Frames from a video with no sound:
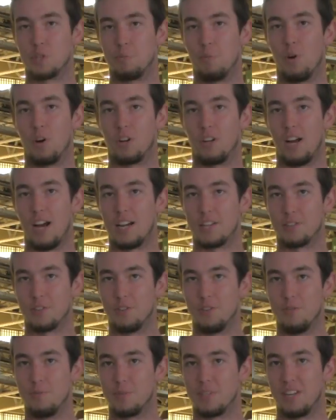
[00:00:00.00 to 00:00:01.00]
a small
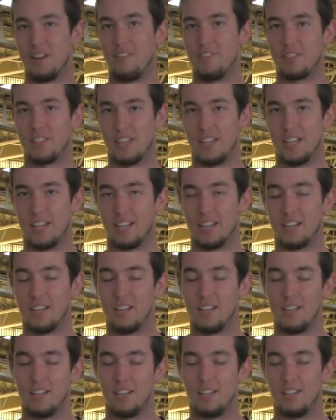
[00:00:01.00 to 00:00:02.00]
classroom,
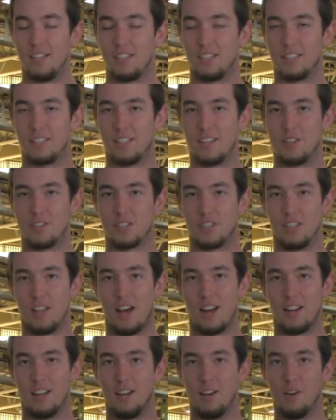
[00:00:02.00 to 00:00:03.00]
there's a
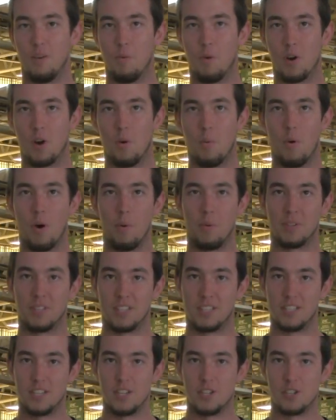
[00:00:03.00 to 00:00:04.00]
lot of one-on-one -on -one
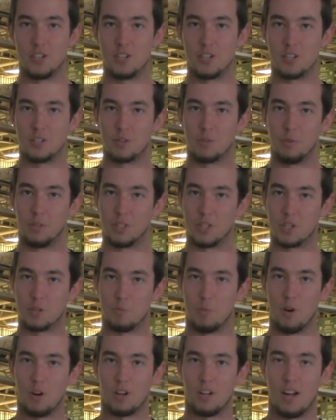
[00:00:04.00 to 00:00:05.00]
with the teachers, with the
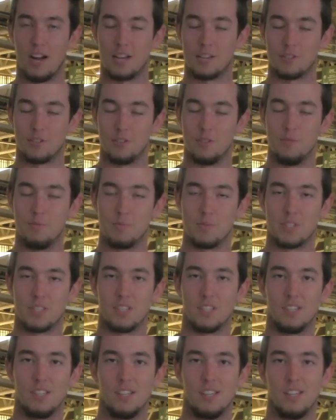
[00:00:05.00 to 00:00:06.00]
small
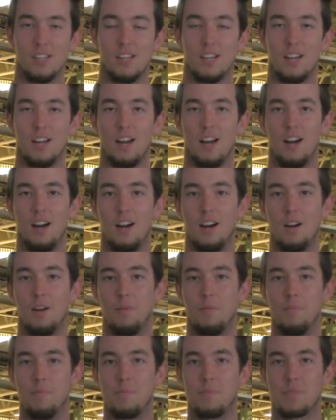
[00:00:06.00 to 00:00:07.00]
classrooms.
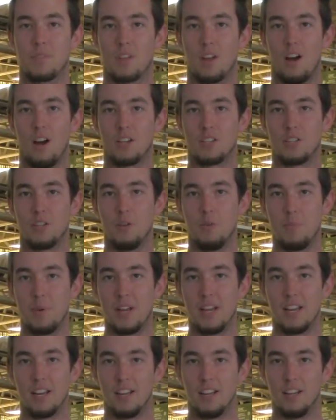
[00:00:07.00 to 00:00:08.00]
Um, also
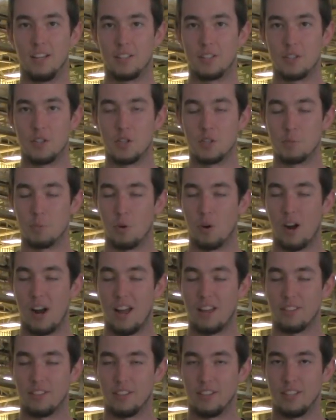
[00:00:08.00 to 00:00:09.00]
being a two-sport
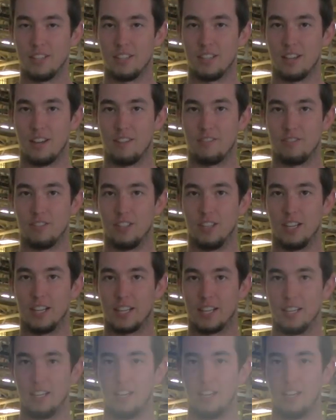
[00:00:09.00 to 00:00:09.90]
athlete, I feel like